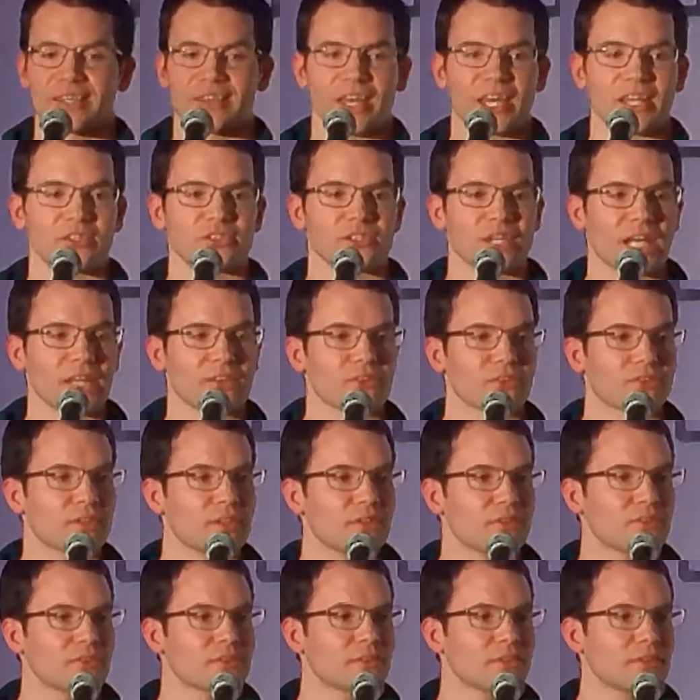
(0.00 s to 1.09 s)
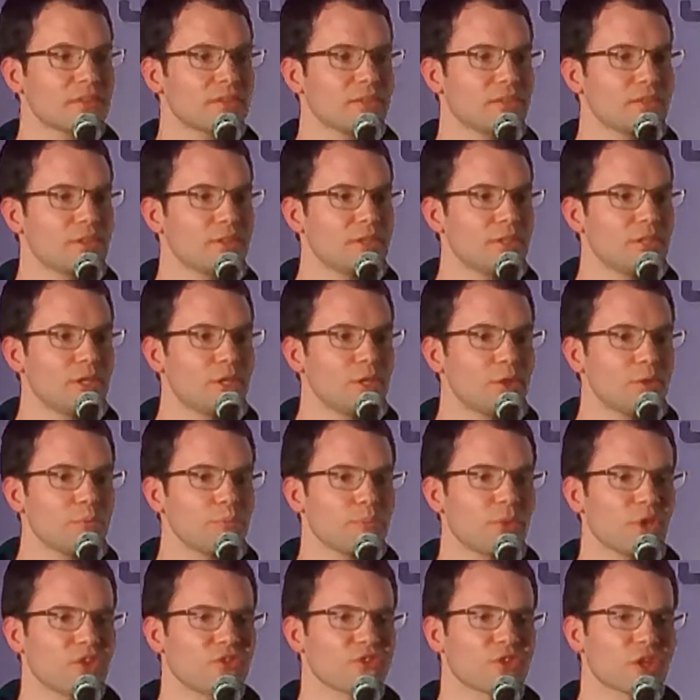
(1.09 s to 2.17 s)
their chances.
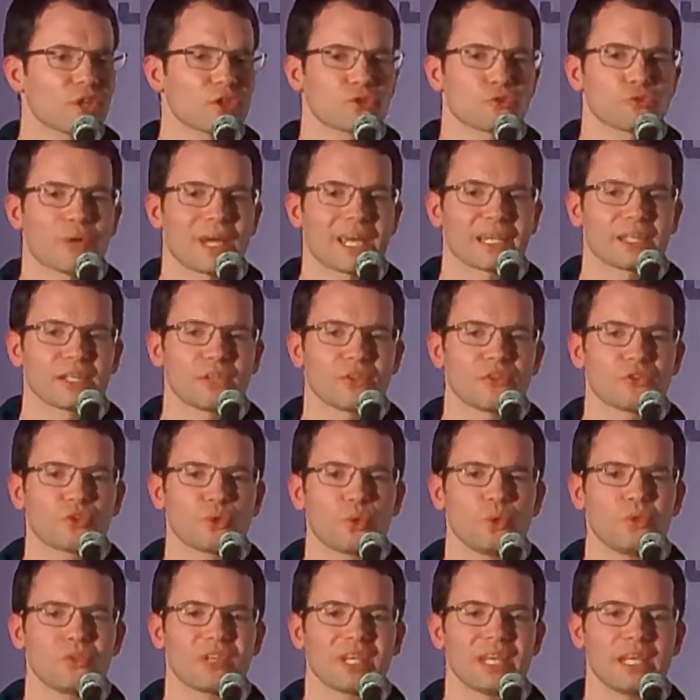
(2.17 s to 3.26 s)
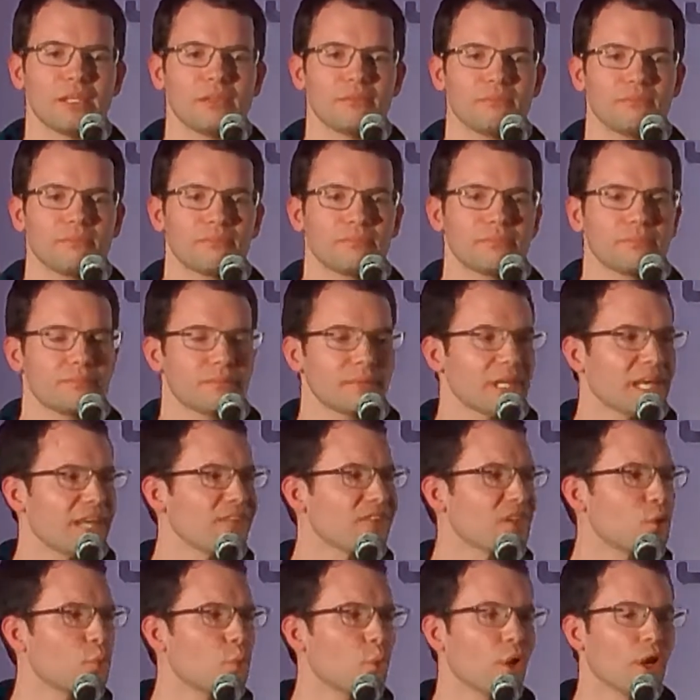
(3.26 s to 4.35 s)
But such reckless cuisine, is
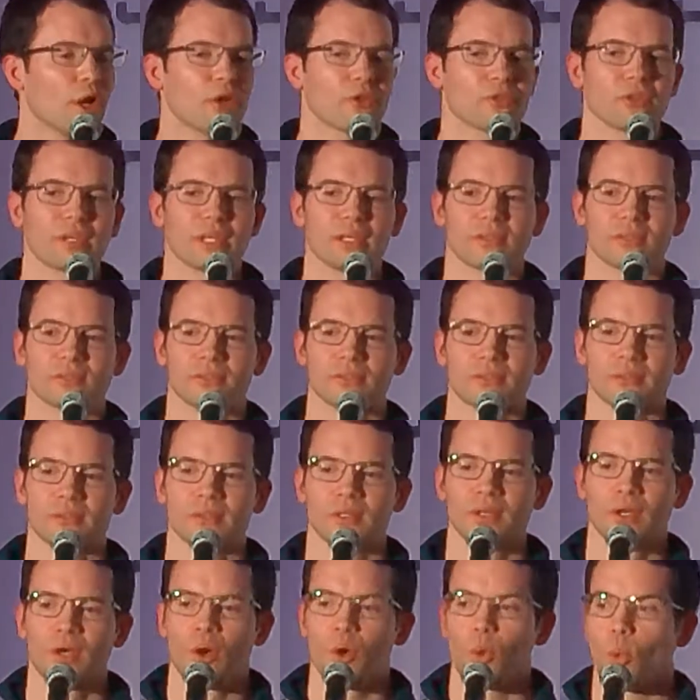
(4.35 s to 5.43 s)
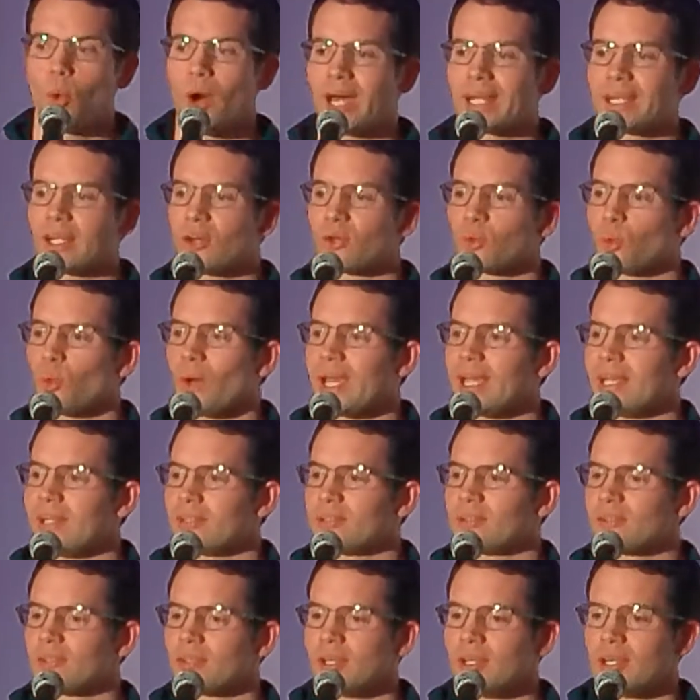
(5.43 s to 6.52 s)
it worth it? Why not wait,
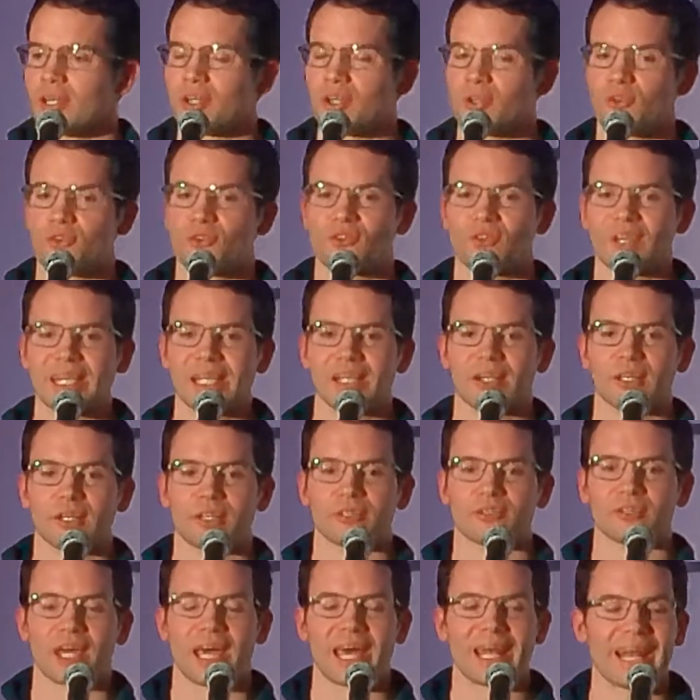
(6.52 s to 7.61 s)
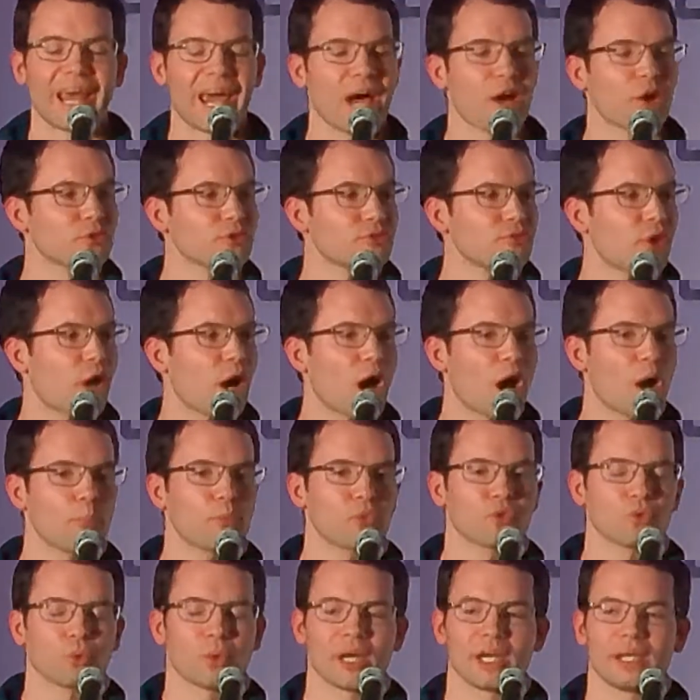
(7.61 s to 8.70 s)
concealed and out of
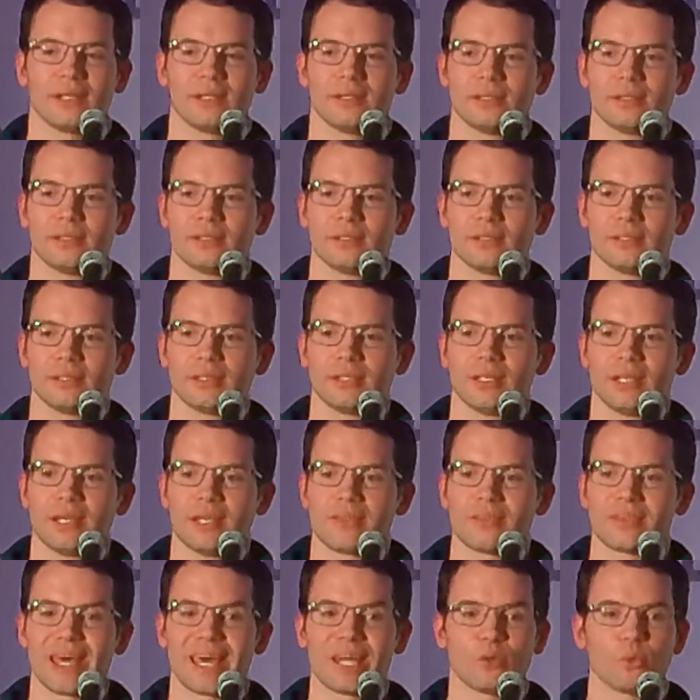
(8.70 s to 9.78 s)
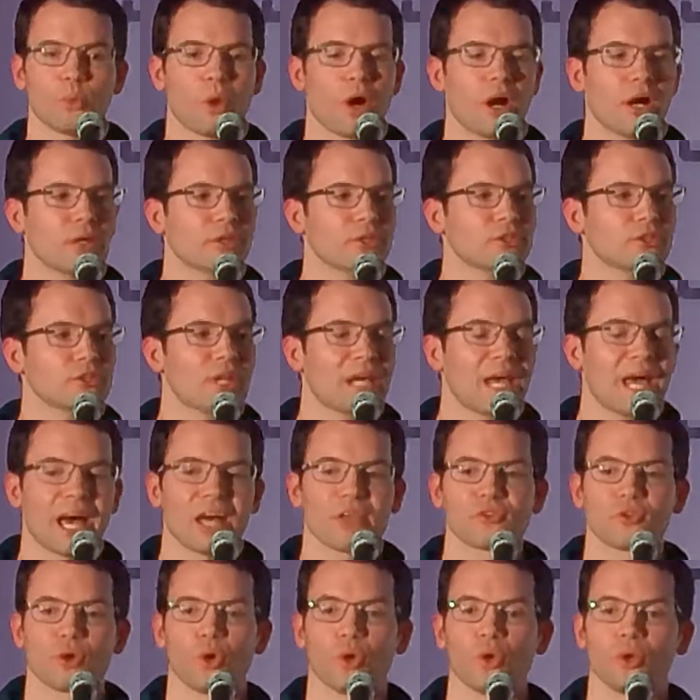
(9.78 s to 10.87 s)
harm's way? Then what?
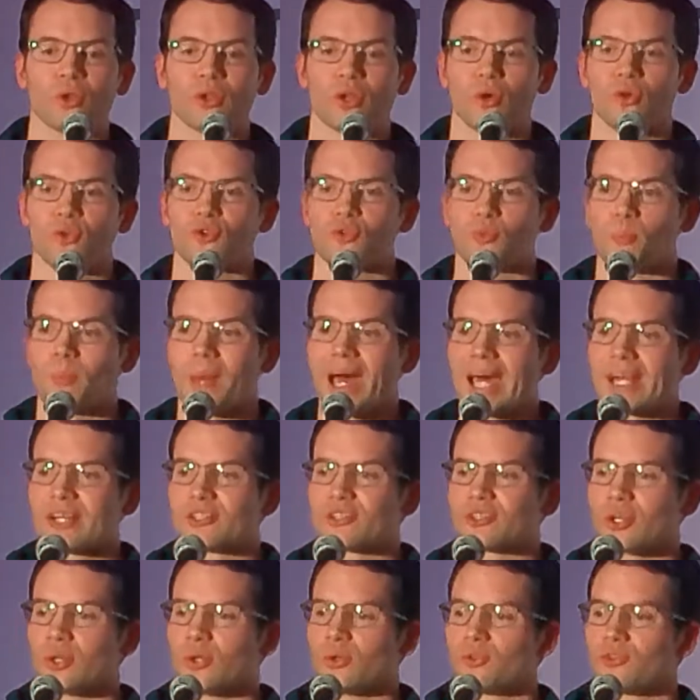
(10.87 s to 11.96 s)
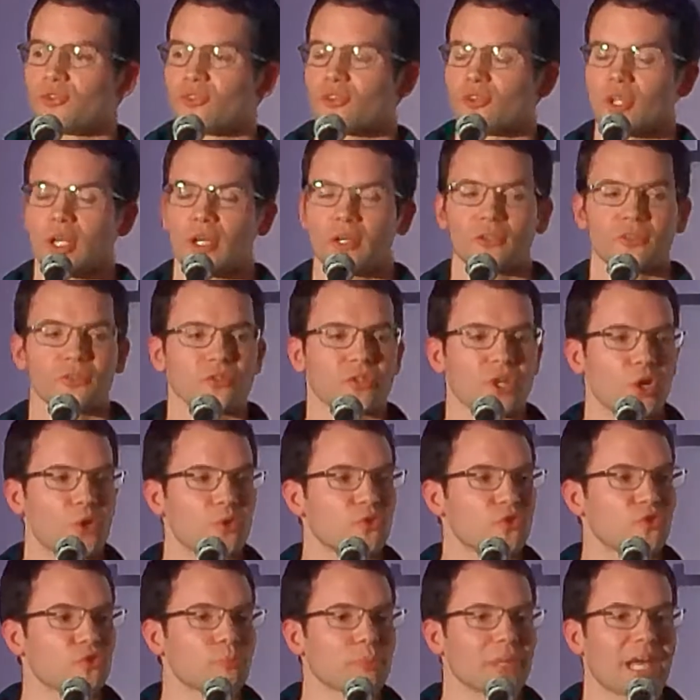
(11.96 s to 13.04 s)
as all those macho slugs go
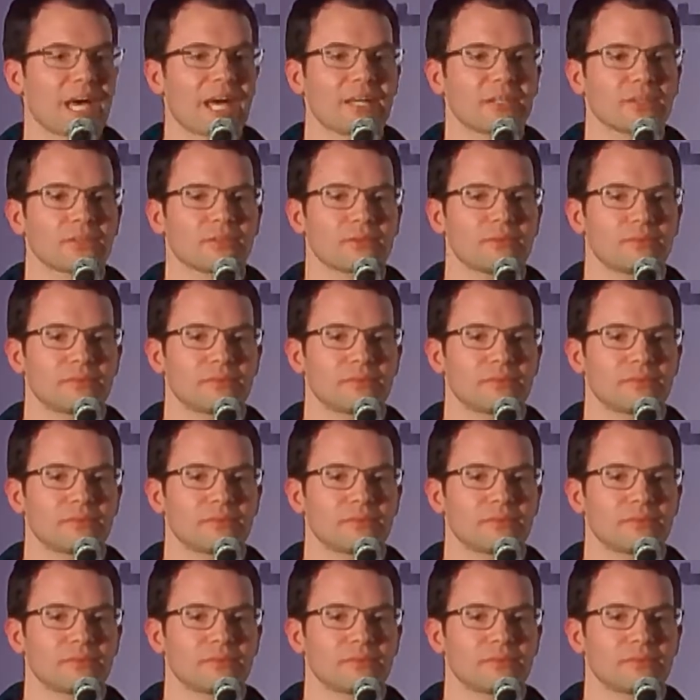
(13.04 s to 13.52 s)
splat.